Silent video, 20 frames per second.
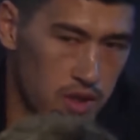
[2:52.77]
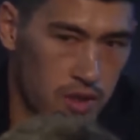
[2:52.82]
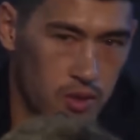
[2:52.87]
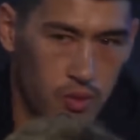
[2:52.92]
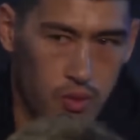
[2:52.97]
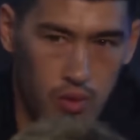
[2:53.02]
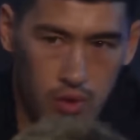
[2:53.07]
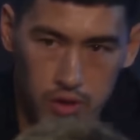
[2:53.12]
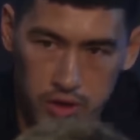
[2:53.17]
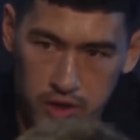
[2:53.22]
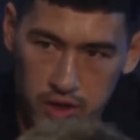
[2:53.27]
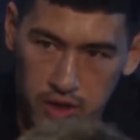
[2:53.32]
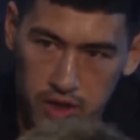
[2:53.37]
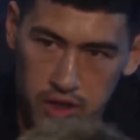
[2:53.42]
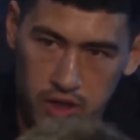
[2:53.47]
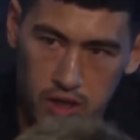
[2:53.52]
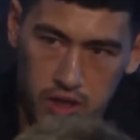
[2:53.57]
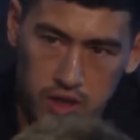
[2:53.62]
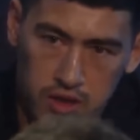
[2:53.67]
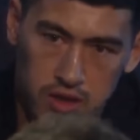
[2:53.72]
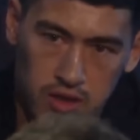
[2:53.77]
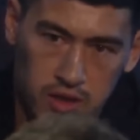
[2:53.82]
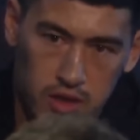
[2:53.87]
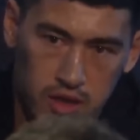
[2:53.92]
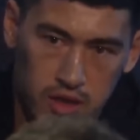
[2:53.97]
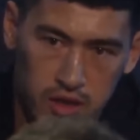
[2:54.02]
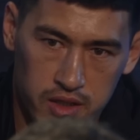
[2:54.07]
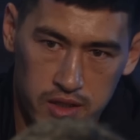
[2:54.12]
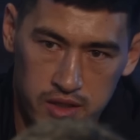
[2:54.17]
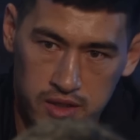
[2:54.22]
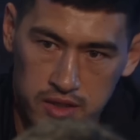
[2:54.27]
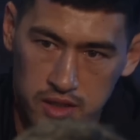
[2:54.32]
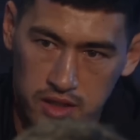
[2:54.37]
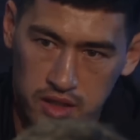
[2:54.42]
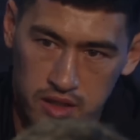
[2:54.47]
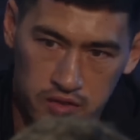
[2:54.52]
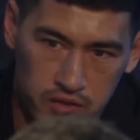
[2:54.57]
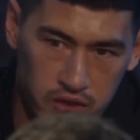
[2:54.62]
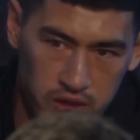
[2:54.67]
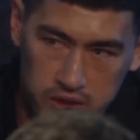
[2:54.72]
working hard, I
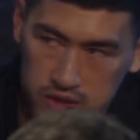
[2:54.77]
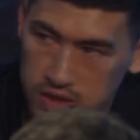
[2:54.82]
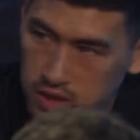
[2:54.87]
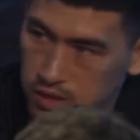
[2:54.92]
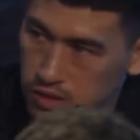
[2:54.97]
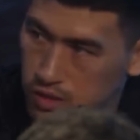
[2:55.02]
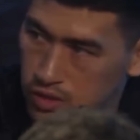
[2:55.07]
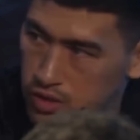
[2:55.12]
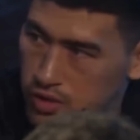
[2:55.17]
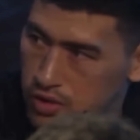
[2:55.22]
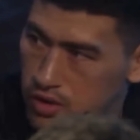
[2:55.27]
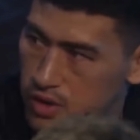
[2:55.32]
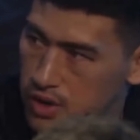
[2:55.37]
sacrificed a lot,